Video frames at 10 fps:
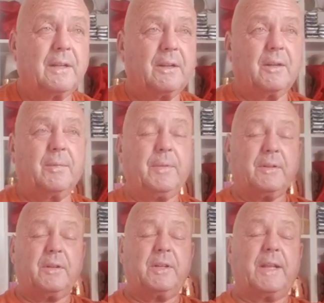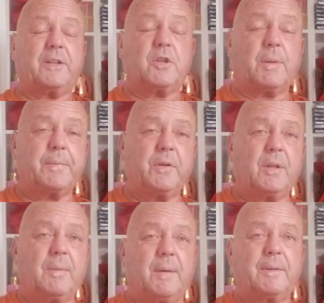That job I'm doing
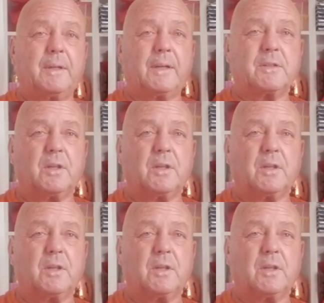at the moment, you know,